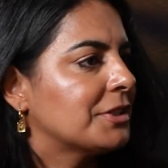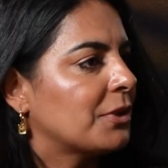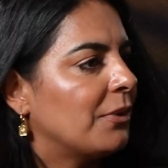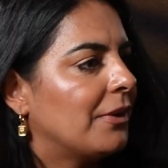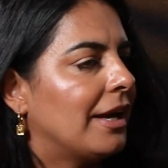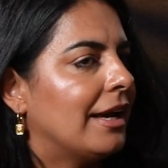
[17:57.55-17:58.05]

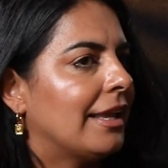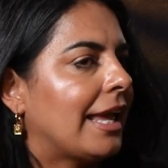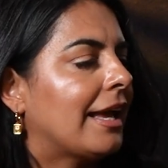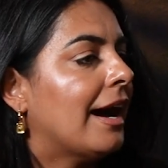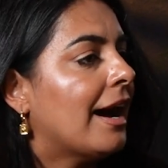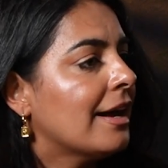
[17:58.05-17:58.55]
So
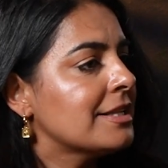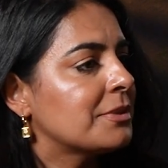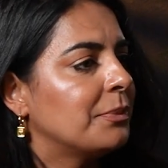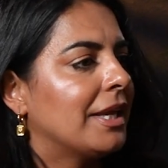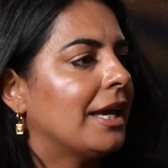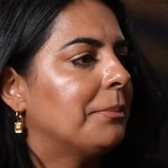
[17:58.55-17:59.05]
like us,
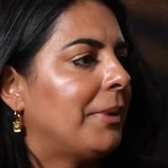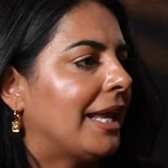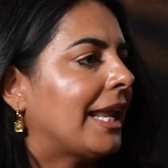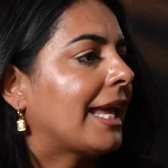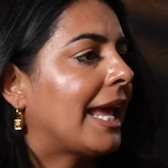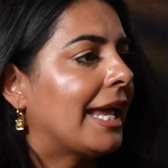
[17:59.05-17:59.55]
we get paid
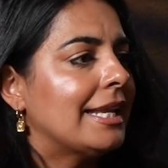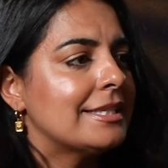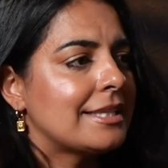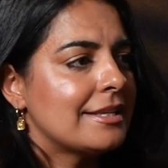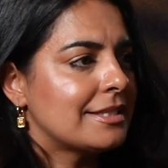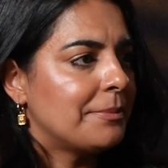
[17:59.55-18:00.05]
like 80
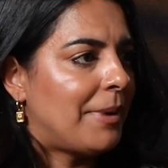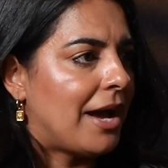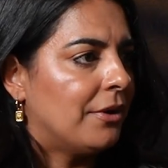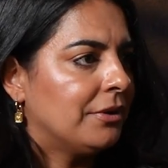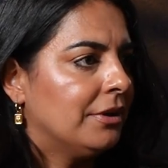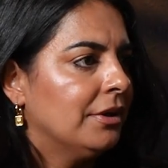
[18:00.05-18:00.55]
cents a
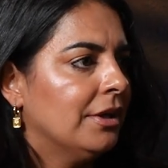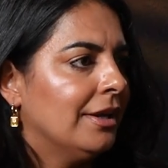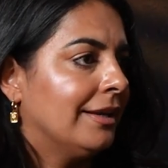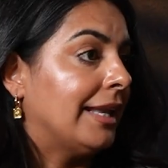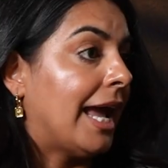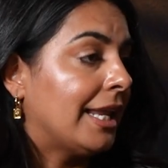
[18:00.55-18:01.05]
pound,
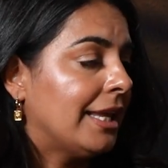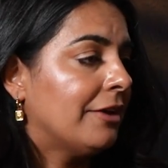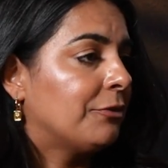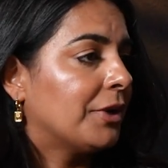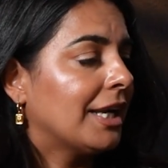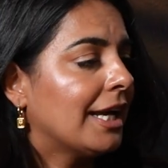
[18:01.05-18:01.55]
90
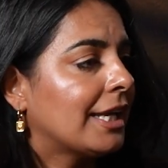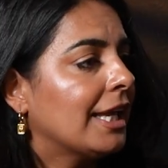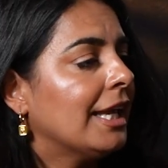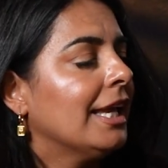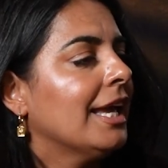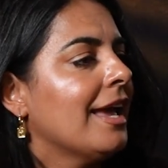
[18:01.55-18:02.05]
if we're
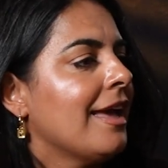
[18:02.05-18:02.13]
lucky.